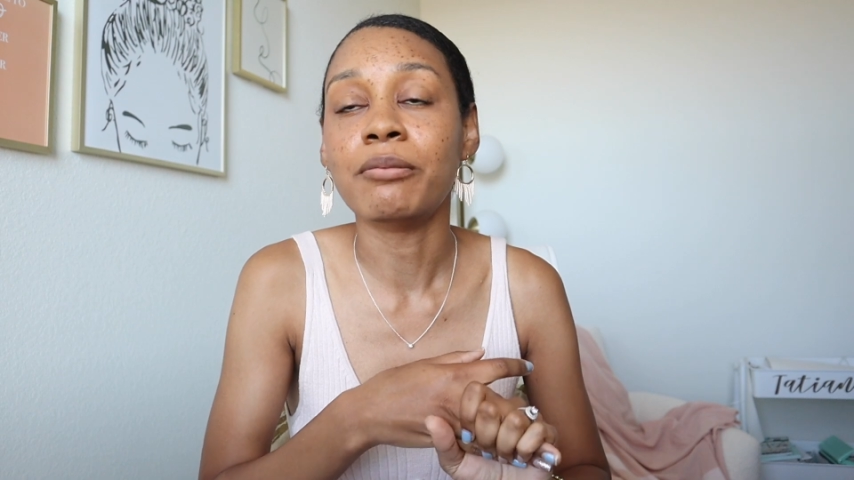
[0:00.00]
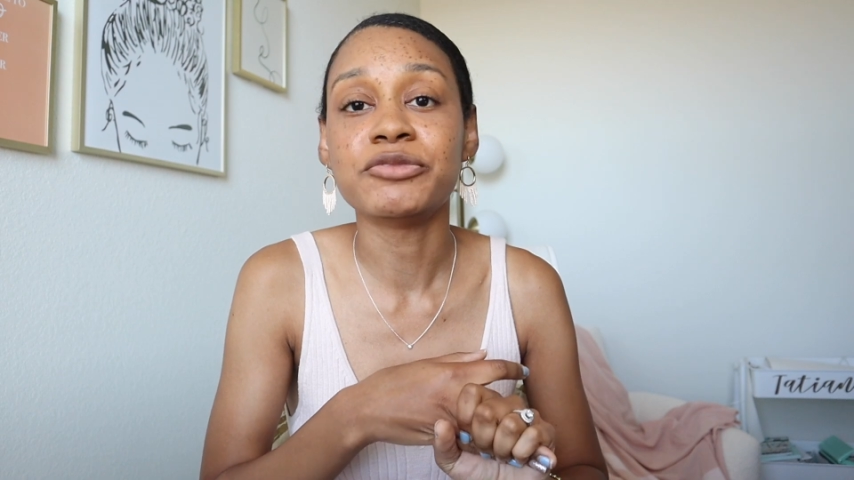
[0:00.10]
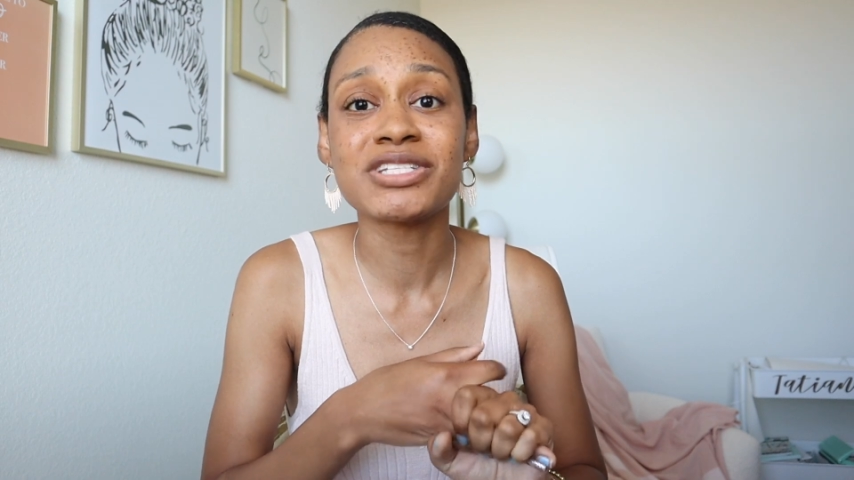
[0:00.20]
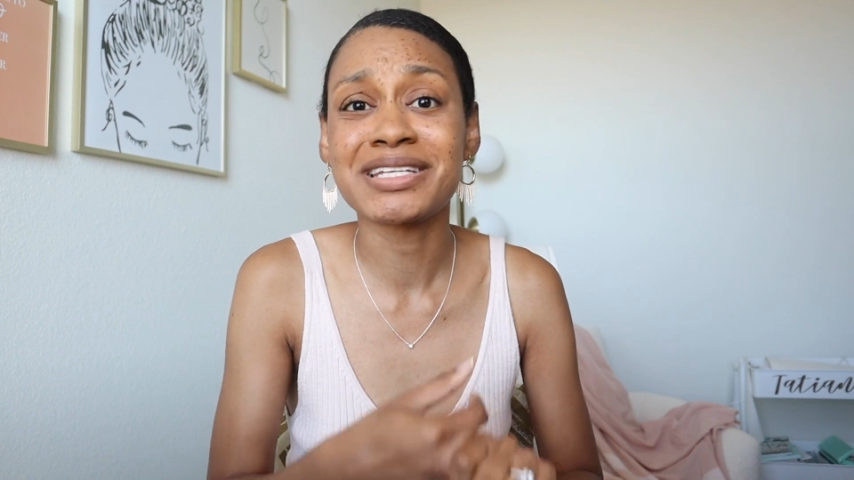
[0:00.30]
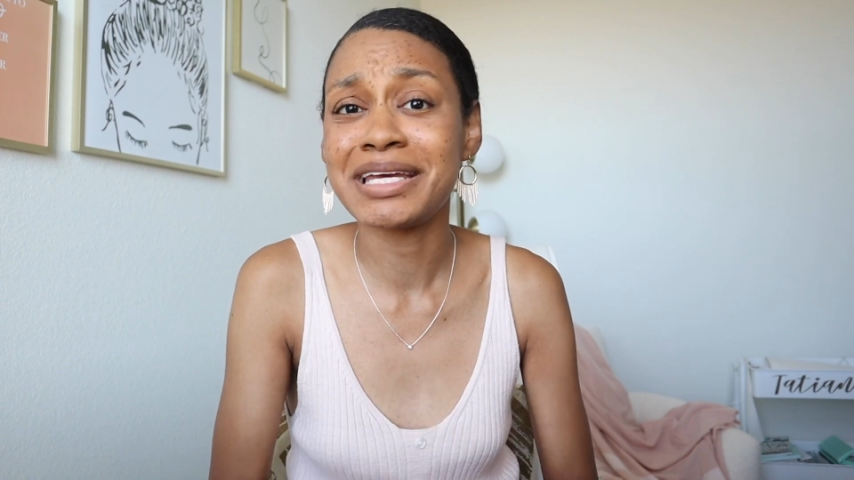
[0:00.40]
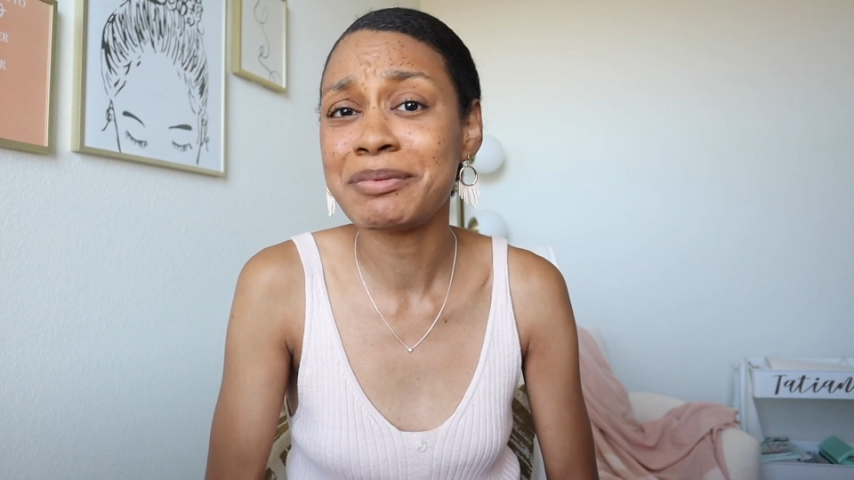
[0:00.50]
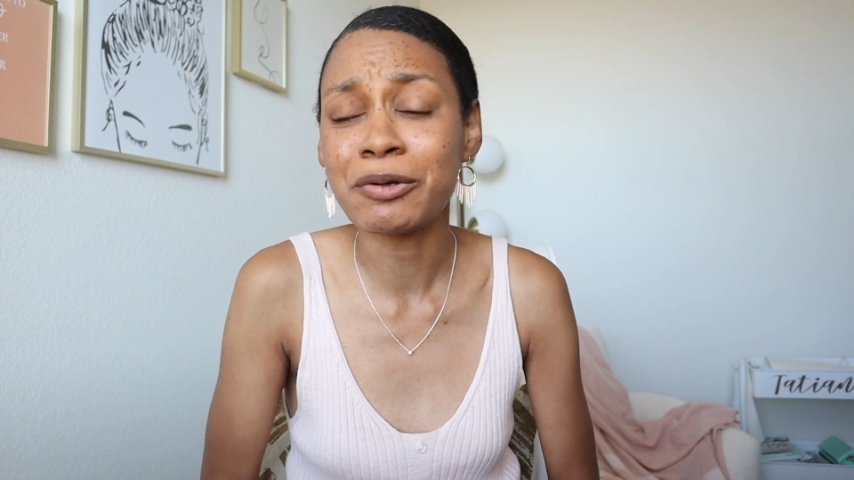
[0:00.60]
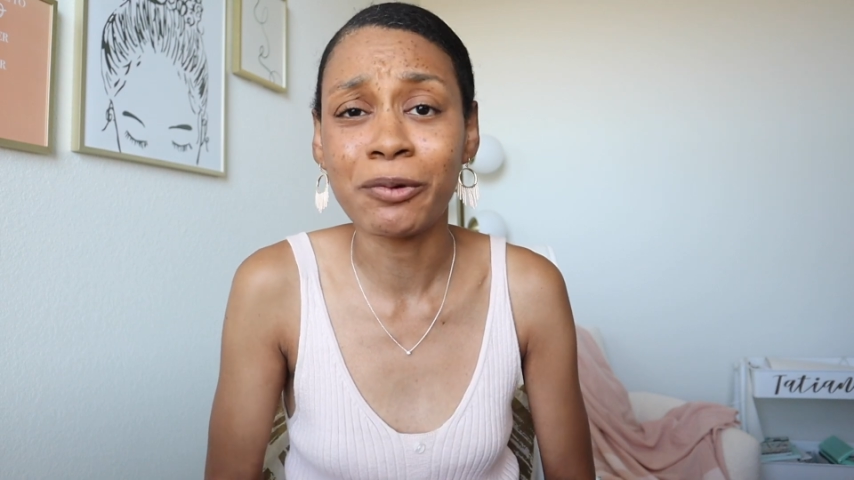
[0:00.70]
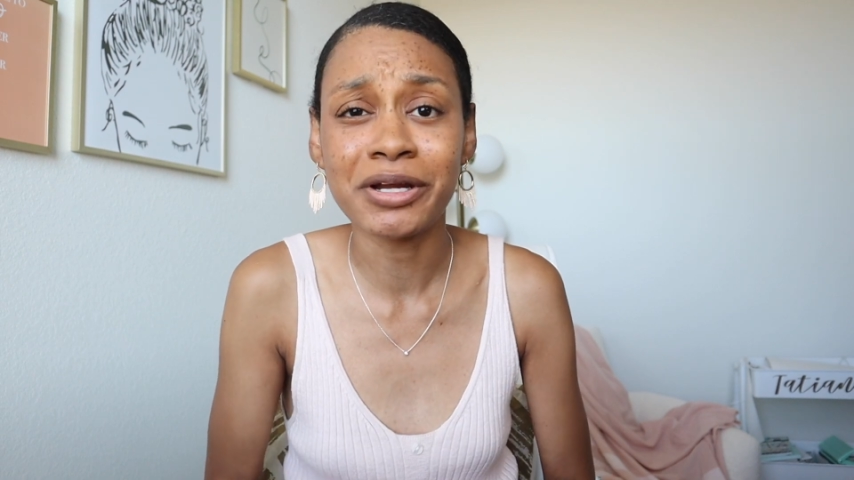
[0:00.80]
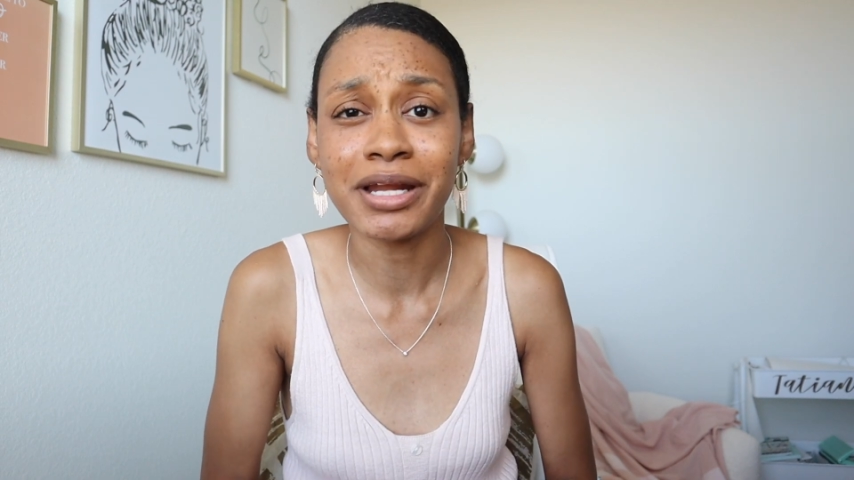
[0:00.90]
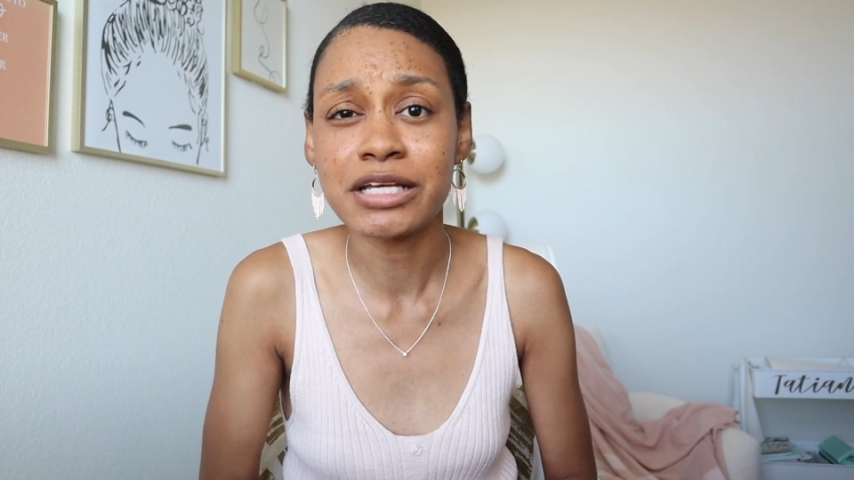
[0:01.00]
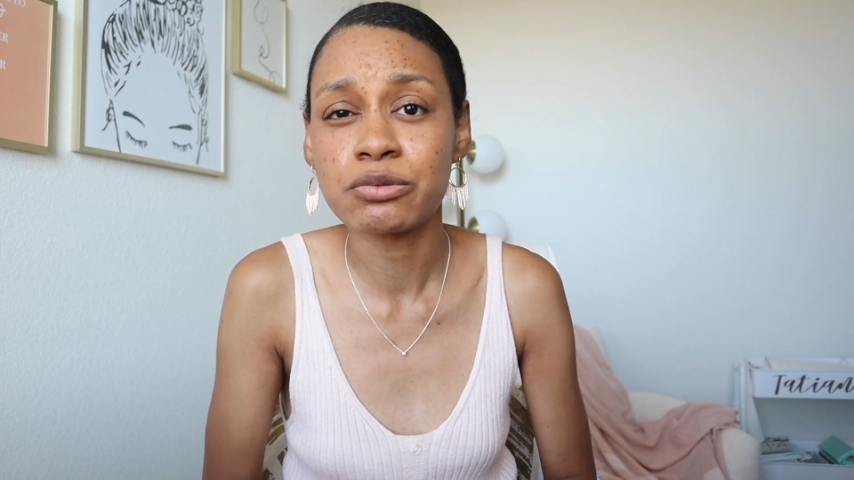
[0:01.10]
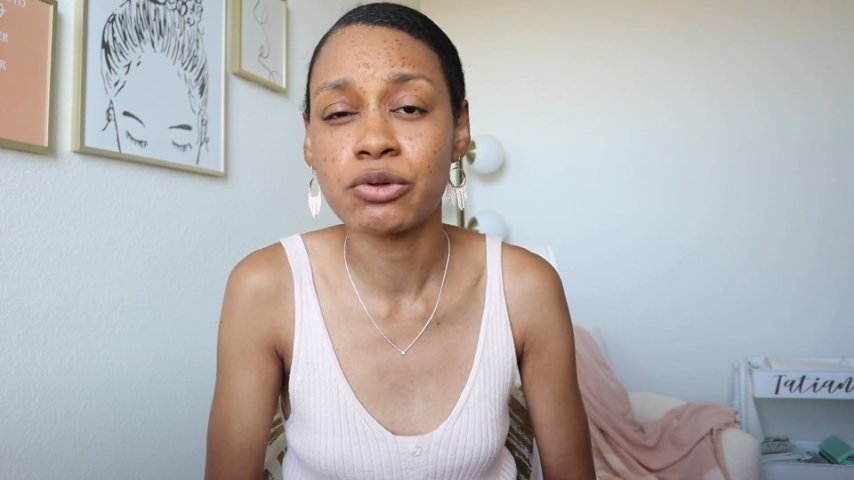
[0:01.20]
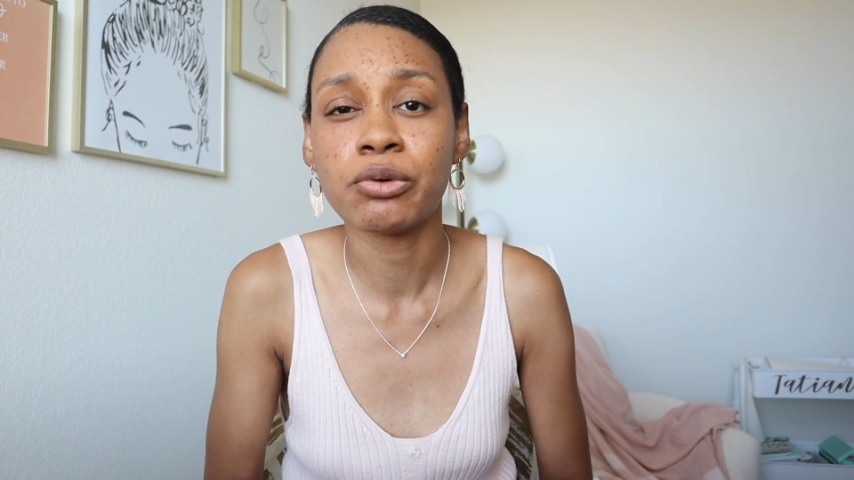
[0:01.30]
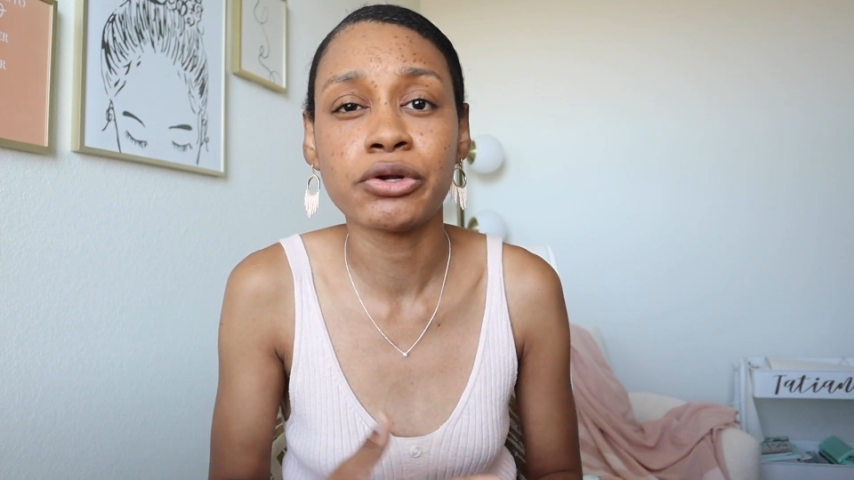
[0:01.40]
just keeping organized
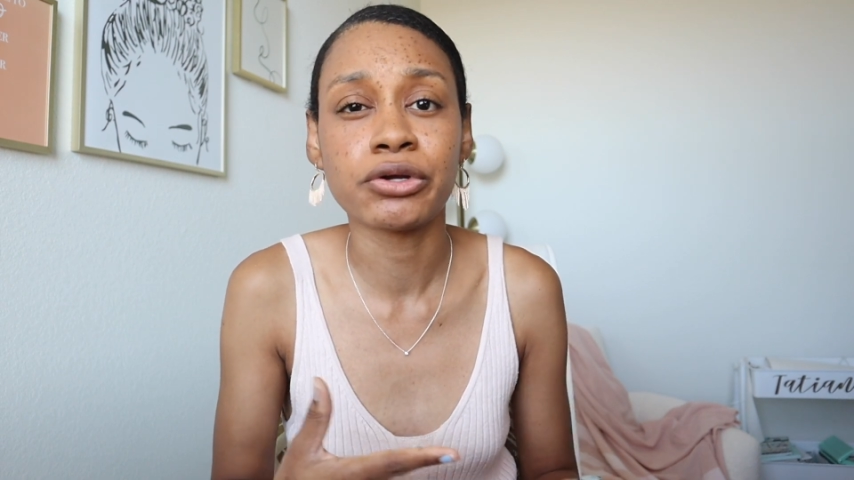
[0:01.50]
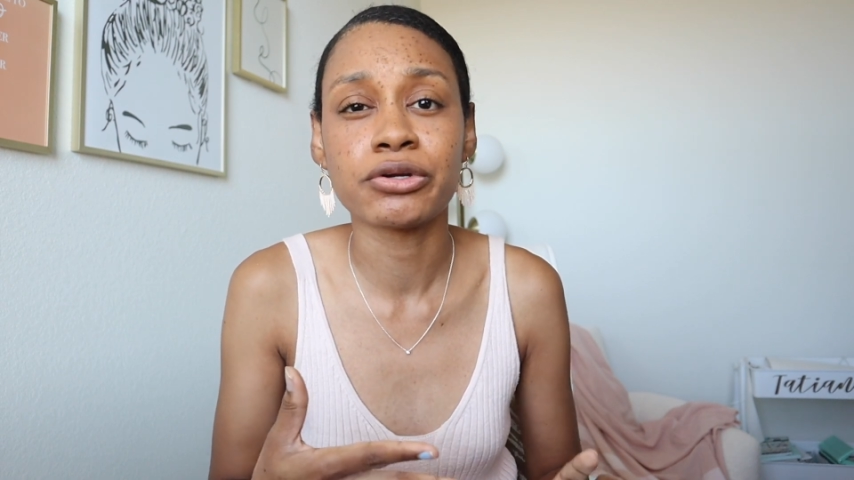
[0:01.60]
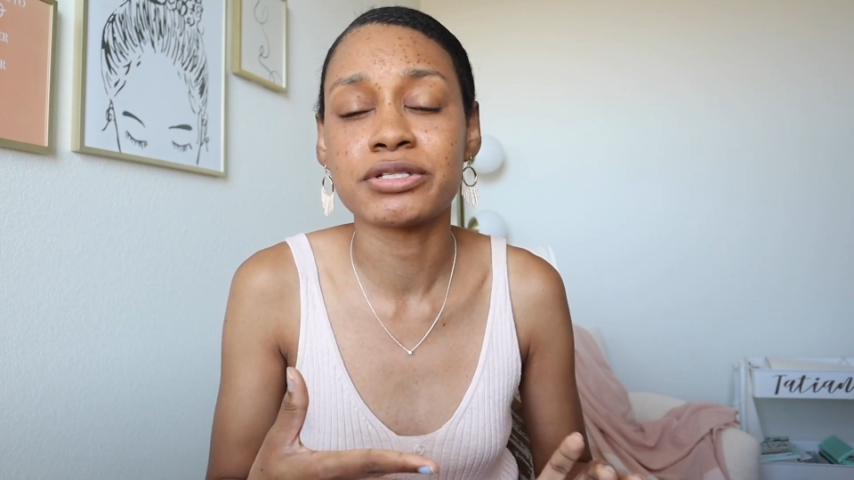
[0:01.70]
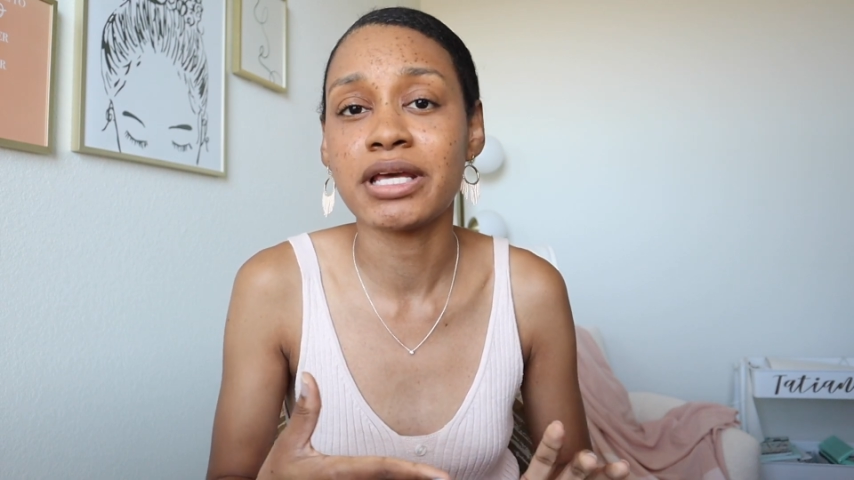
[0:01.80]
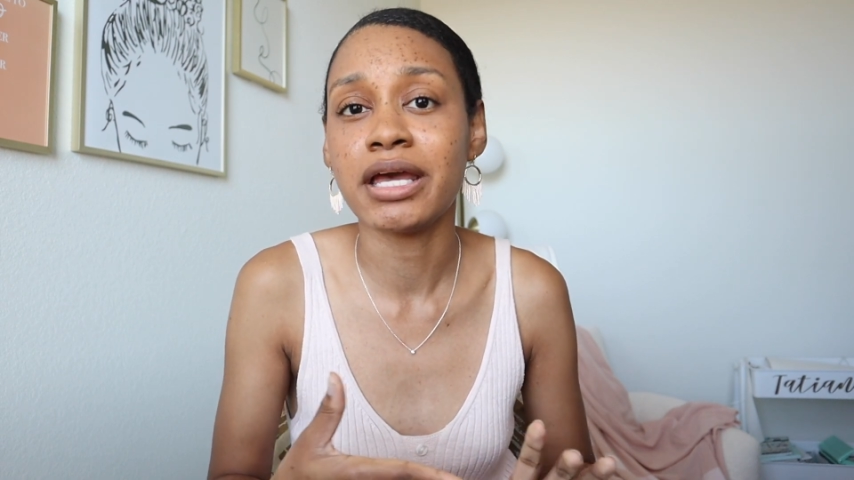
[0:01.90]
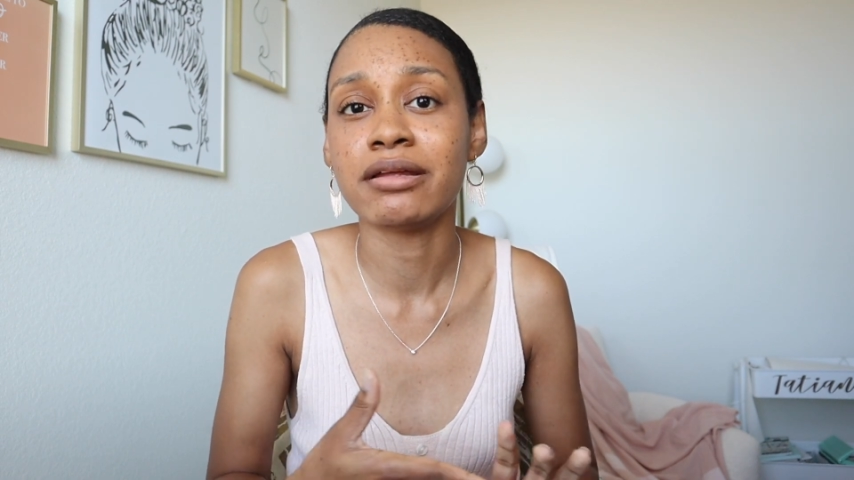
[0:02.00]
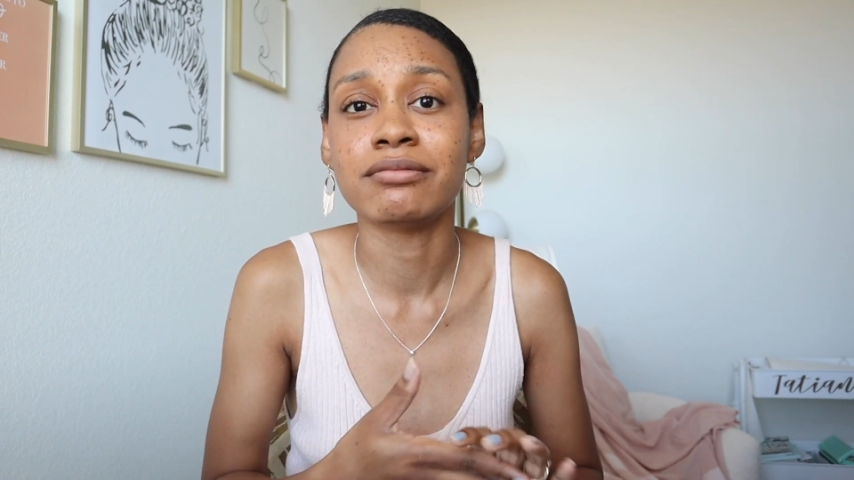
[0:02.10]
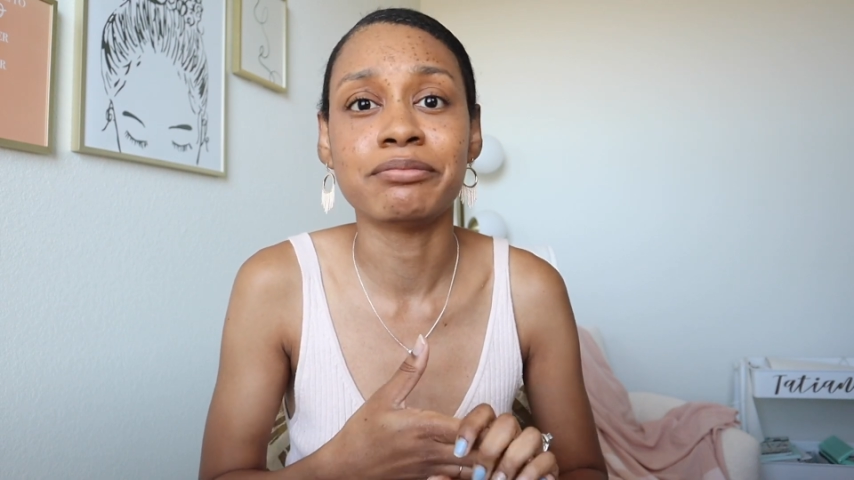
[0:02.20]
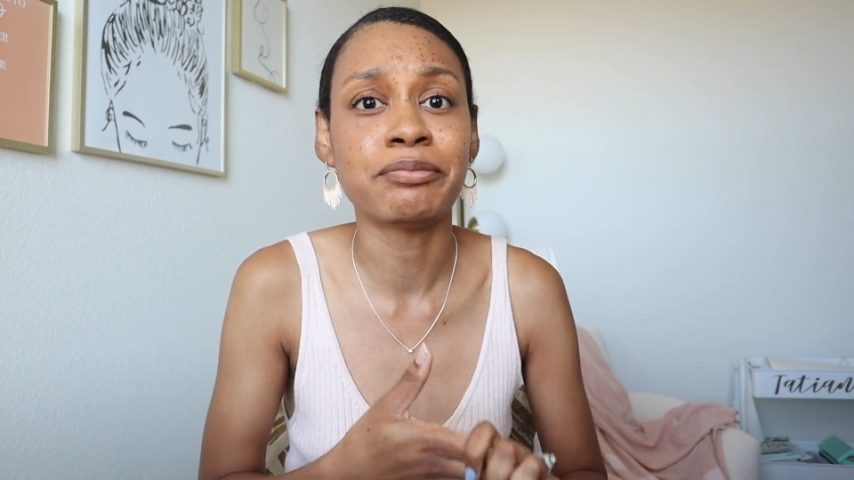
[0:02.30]
with orders and